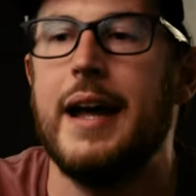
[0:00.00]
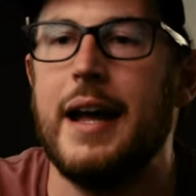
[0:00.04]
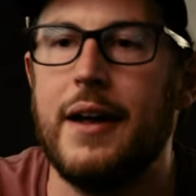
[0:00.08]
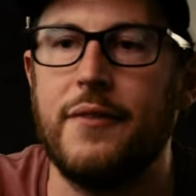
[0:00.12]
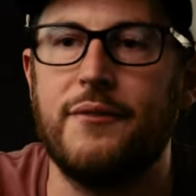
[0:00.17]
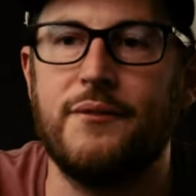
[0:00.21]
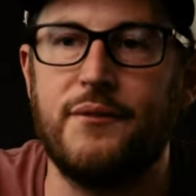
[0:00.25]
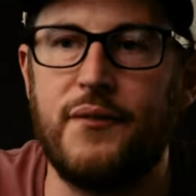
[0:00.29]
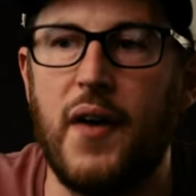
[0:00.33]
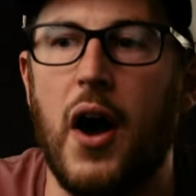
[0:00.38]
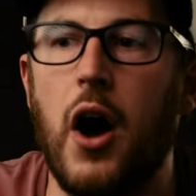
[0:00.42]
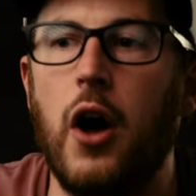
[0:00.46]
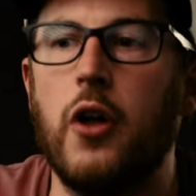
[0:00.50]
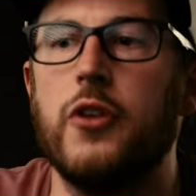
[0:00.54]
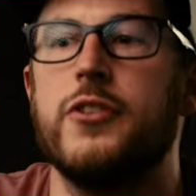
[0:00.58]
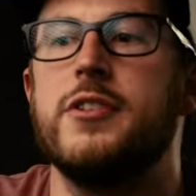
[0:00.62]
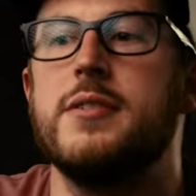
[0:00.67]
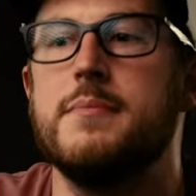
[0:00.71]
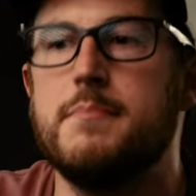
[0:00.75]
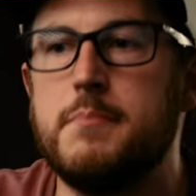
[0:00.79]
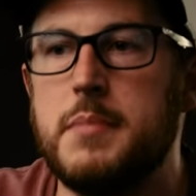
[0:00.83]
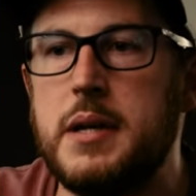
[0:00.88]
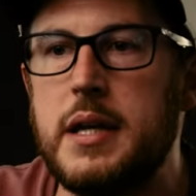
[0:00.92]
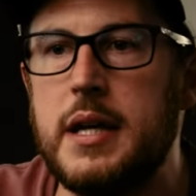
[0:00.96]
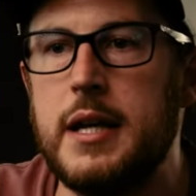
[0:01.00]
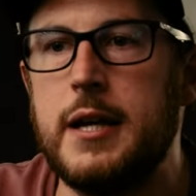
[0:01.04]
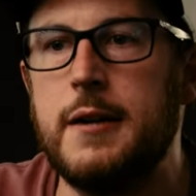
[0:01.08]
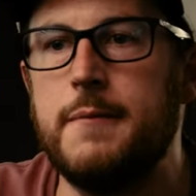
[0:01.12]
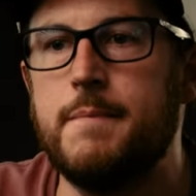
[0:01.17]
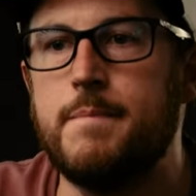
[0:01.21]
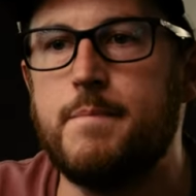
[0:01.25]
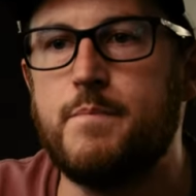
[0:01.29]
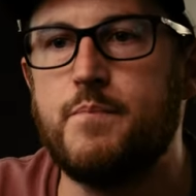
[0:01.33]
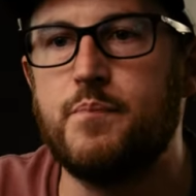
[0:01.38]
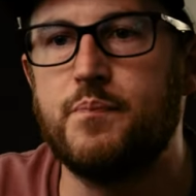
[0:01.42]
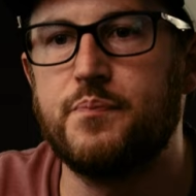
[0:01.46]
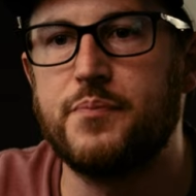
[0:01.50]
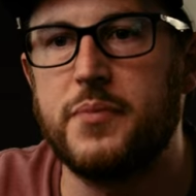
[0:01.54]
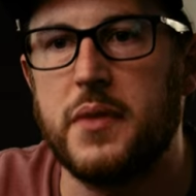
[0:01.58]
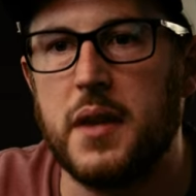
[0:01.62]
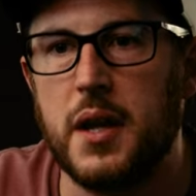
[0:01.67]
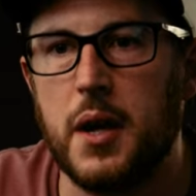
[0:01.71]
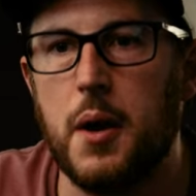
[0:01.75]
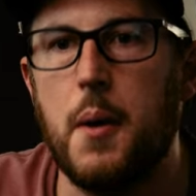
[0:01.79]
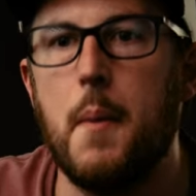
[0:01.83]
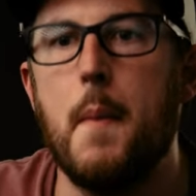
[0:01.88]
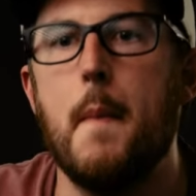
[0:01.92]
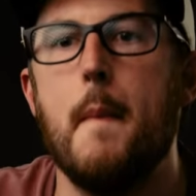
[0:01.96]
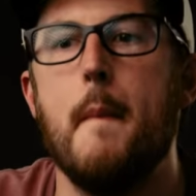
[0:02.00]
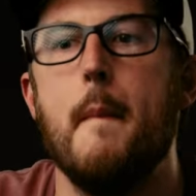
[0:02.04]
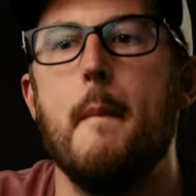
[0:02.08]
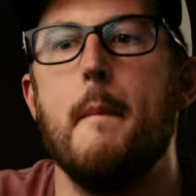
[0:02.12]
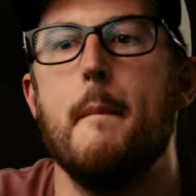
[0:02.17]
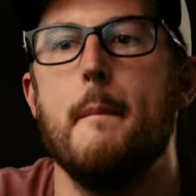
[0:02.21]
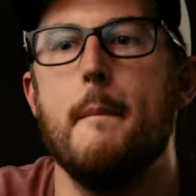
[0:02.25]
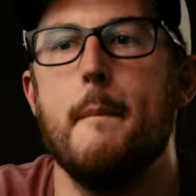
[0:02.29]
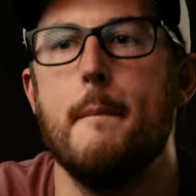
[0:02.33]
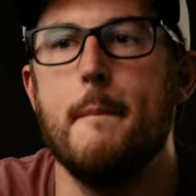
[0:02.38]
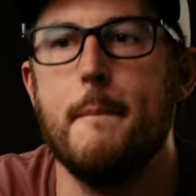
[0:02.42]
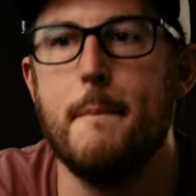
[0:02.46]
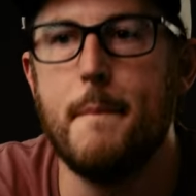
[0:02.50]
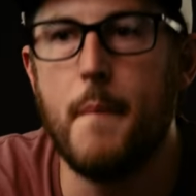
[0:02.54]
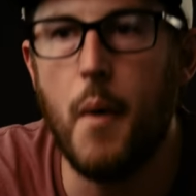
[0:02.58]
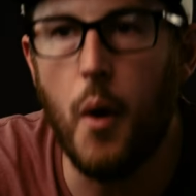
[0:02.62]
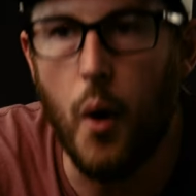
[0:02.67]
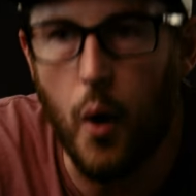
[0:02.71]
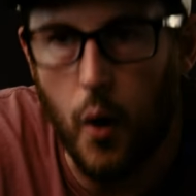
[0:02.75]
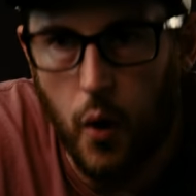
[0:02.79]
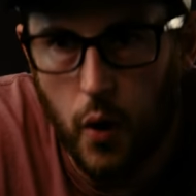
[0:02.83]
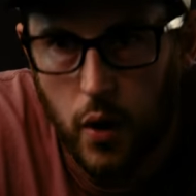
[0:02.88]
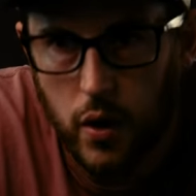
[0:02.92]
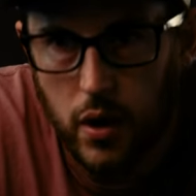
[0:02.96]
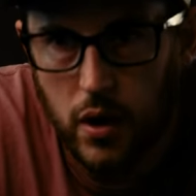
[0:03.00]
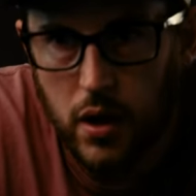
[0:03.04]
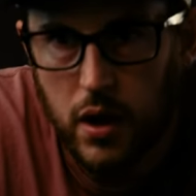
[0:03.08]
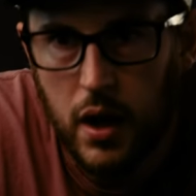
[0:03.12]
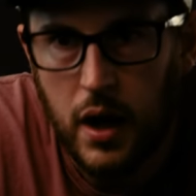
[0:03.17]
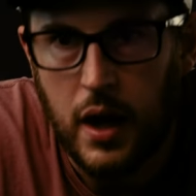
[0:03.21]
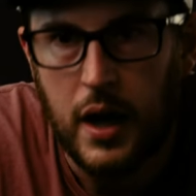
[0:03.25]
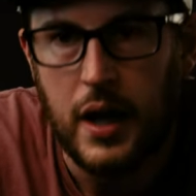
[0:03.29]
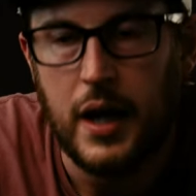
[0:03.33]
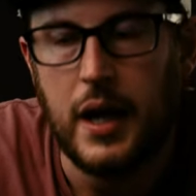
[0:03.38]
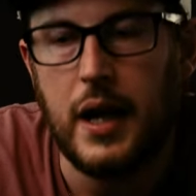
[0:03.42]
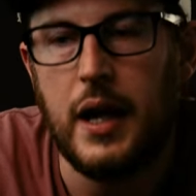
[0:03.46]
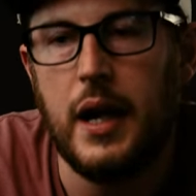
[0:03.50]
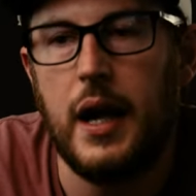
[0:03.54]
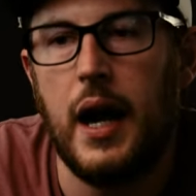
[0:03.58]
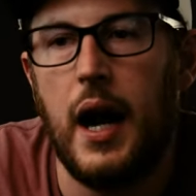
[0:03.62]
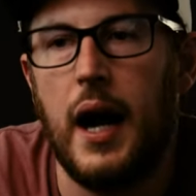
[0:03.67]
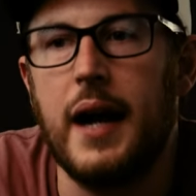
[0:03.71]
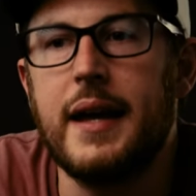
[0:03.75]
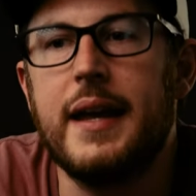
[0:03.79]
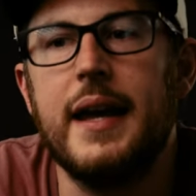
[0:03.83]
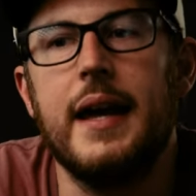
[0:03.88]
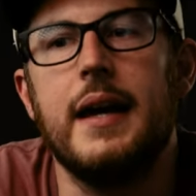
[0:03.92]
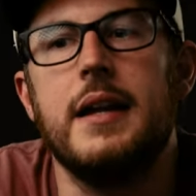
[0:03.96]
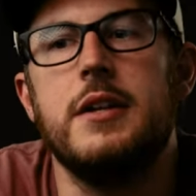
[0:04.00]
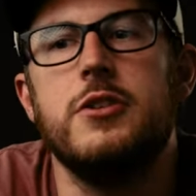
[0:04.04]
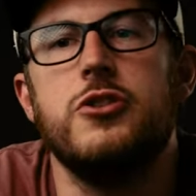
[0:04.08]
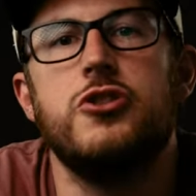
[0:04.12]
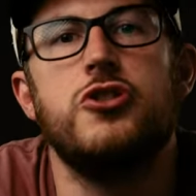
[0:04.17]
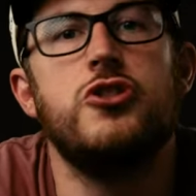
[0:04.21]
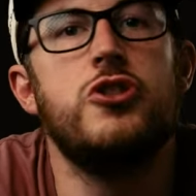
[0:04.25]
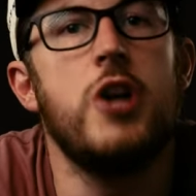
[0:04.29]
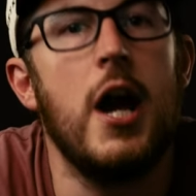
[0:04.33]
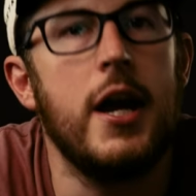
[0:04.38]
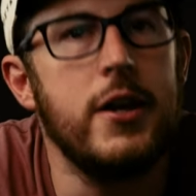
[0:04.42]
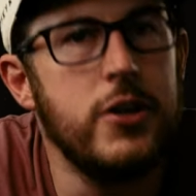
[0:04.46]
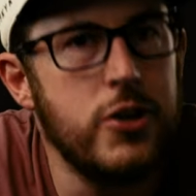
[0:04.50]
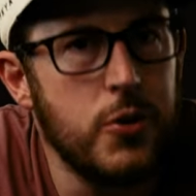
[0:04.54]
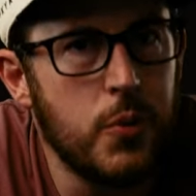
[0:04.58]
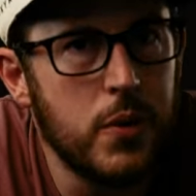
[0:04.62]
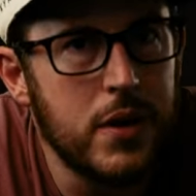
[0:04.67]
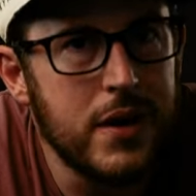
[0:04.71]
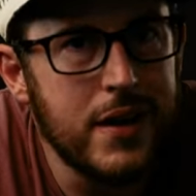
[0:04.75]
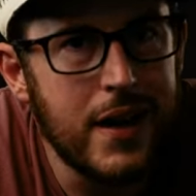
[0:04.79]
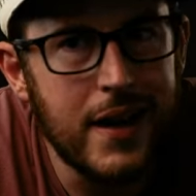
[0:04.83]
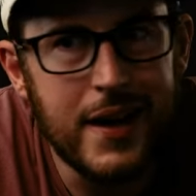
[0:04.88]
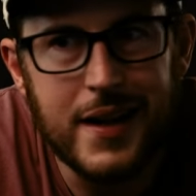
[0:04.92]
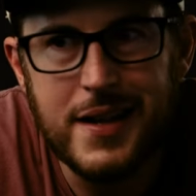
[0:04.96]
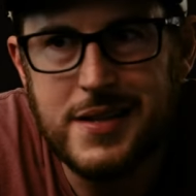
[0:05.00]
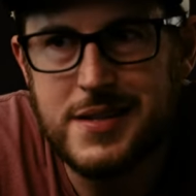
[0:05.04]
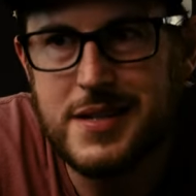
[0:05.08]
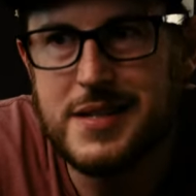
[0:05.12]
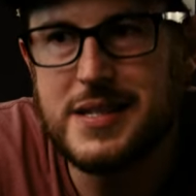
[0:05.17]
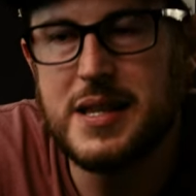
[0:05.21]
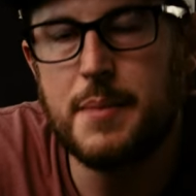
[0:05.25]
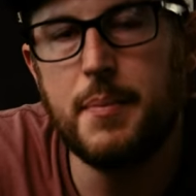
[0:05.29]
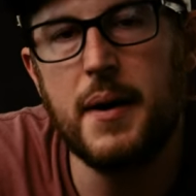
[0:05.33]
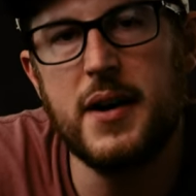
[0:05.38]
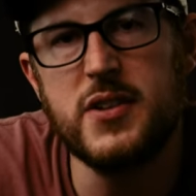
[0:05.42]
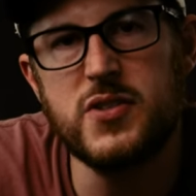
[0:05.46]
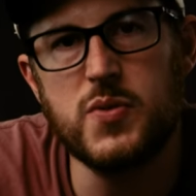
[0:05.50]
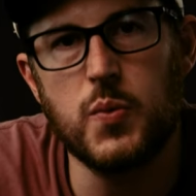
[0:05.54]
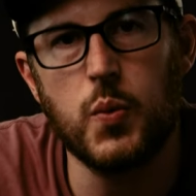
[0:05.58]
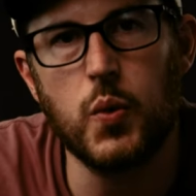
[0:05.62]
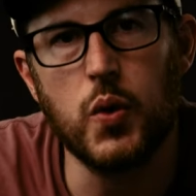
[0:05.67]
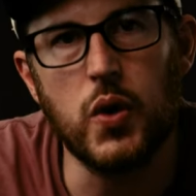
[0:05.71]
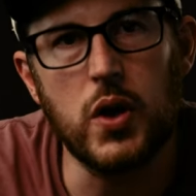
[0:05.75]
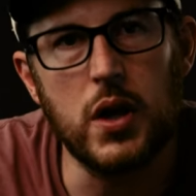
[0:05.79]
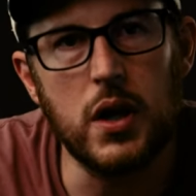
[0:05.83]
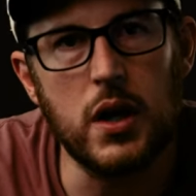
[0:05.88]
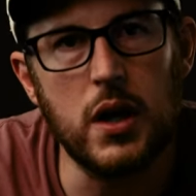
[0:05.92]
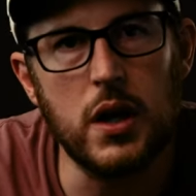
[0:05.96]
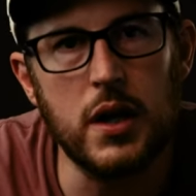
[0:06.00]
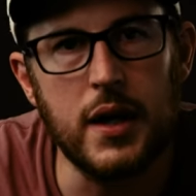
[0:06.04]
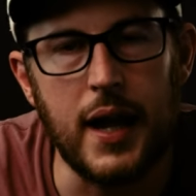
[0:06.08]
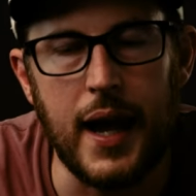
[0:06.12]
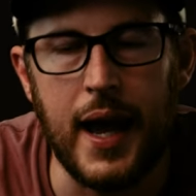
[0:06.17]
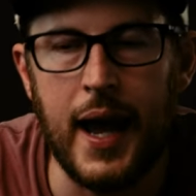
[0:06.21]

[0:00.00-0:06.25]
It felt to me more, again, genuine, I guess is the best word.